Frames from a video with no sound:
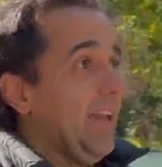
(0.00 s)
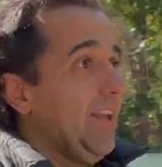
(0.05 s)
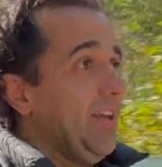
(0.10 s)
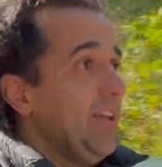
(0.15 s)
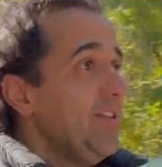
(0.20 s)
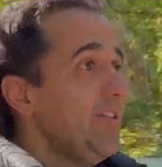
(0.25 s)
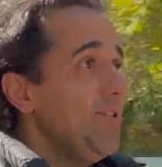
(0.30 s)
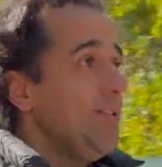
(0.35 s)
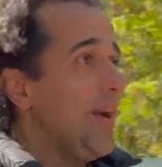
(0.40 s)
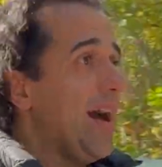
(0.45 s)

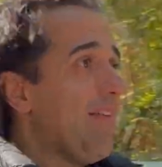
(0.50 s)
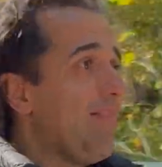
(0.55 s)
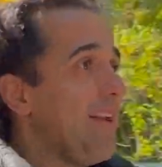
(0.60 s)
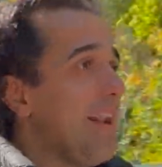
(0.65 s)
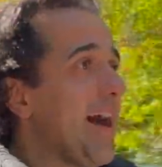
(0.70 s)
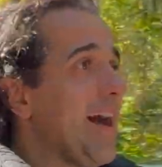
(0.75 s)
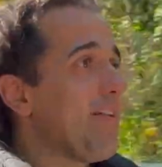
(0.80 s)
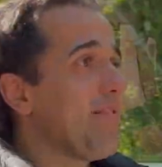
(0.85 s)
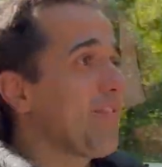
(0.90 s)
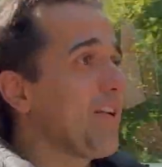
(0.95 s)
you have a
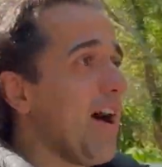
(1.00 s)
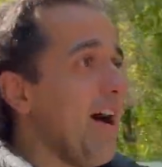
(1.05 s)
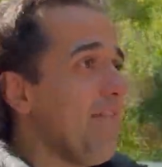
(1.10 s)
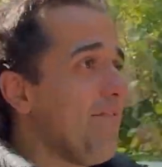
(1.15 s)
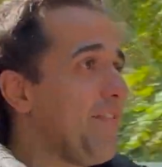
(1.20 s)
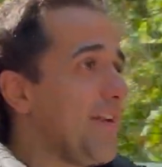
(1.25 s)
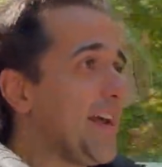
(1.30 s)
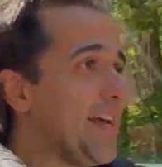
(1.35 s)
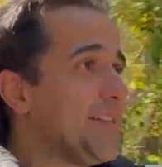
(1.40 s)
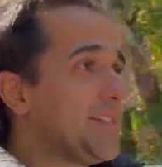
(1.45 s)
lot of
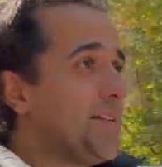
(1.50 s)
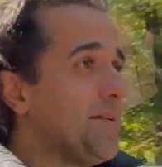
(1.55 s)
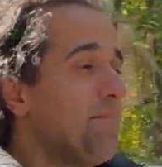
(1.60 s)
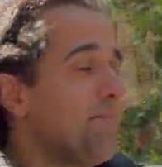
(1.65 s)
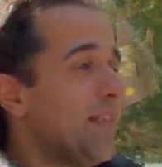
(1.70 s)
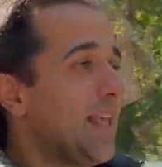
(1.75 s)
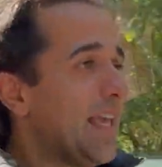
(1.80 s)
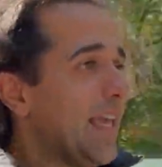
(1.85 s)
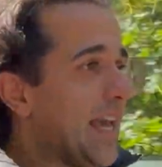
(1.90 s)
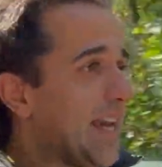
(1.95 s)
confidence.
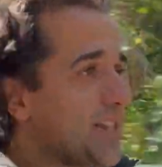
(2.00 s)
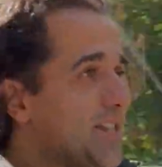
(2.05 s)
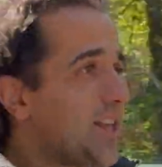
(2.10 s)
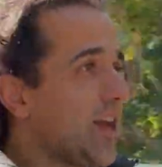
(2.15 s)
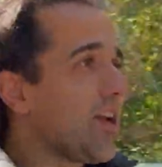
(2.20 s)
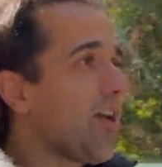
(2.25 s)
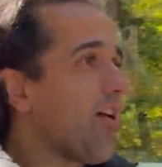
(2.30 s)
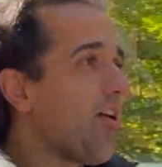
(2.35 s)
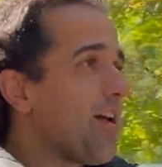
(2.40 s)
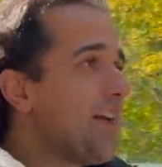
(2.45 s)
Yes, the
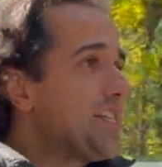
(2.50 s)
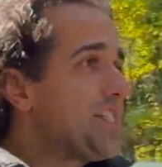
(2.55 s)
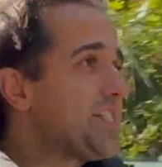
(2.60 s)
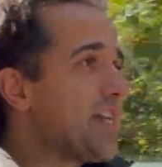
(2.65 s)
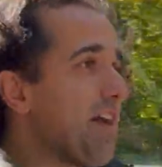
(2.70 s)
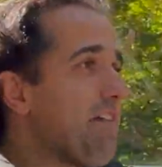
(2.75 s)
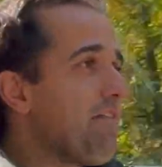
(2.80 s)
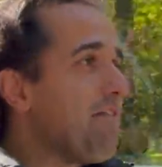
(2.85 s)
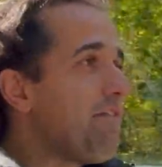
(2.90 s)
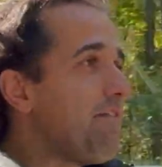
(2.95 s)
car is
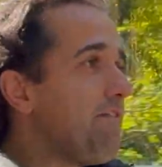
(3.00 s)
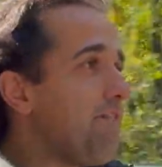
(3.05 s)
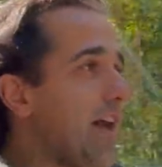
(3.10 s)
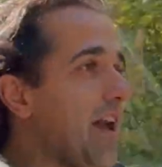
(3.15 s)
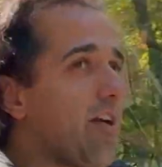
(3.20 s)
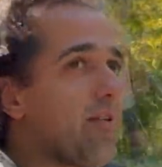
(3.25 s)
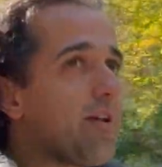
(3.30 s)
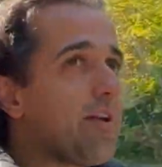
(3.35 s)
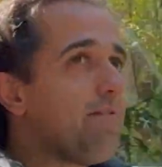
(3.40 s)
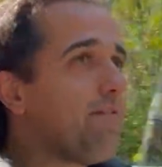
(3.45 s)

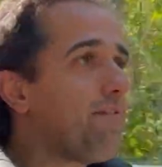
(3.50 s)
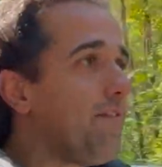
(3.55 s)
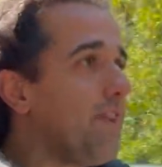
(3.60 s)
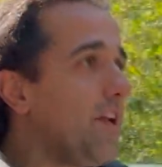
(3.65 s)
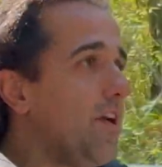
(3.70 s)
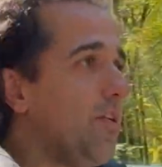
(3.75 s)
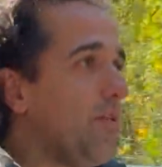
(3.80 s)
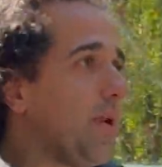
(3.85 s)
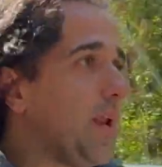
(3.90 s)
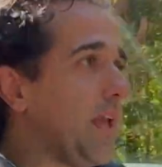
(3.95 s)
very
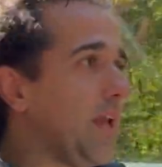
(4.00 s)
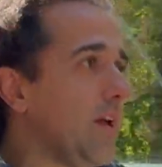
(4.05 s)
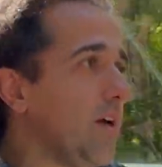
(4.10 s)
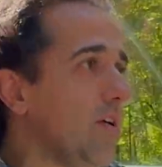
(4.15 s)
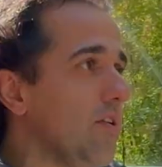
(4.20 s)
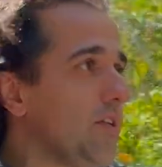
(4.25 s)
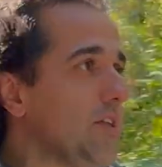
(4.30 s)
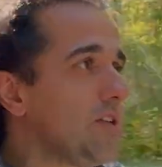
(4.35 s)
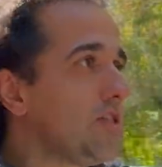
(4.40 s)
floaty on the